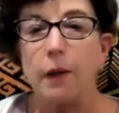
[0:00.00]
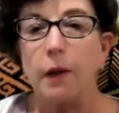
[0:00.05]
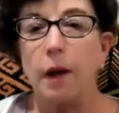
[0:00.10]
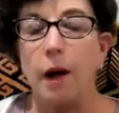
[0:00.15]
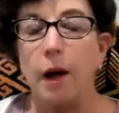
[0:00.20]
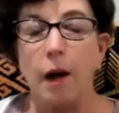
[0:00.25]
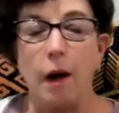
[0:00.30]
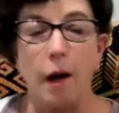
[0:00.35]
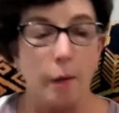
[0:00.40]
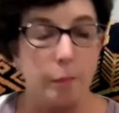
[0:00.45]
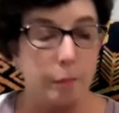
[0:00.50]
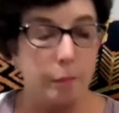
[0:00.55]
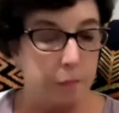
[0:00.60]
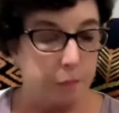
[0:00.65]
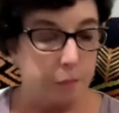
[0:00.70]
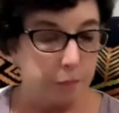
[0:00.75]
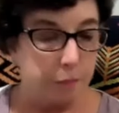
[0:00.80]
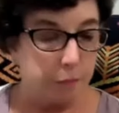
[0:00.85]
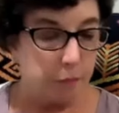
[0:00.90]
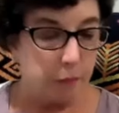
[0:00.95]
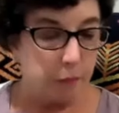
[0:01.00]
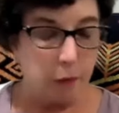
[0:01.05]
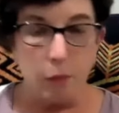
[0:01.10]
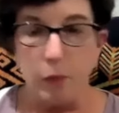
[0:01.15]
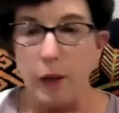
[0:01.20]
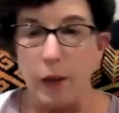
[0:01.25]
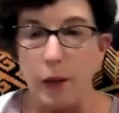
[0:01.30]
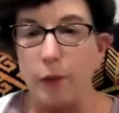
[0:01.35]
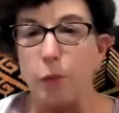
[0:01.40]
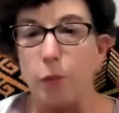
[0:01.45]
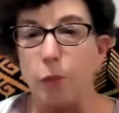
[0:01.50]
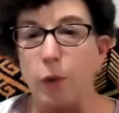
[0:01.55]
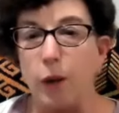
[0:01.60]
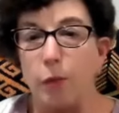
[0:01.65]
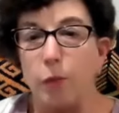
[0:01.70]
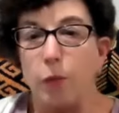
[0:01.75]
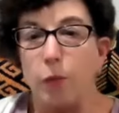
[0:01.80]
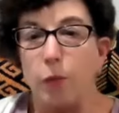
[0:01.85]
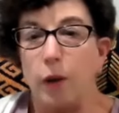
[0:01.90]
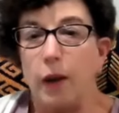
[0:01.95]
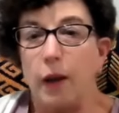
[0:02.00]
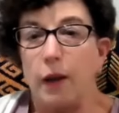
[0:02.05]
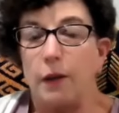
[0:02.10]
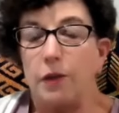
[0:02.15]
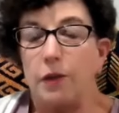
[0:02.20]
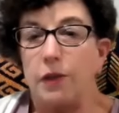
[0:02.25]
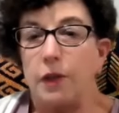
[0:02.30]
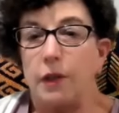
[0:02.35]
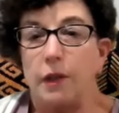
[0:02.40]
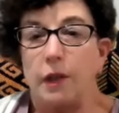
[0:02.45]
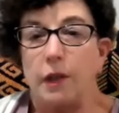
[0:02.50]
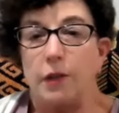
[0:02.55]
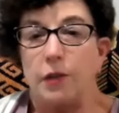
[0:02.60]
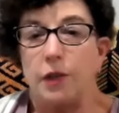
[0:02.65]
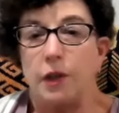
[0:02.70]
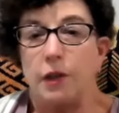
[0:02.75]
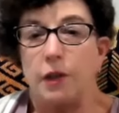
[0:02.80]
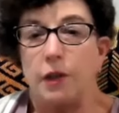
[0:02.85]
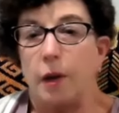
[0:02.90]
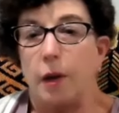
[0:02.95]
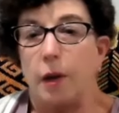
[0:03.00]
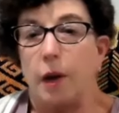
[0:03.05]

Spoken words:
And is it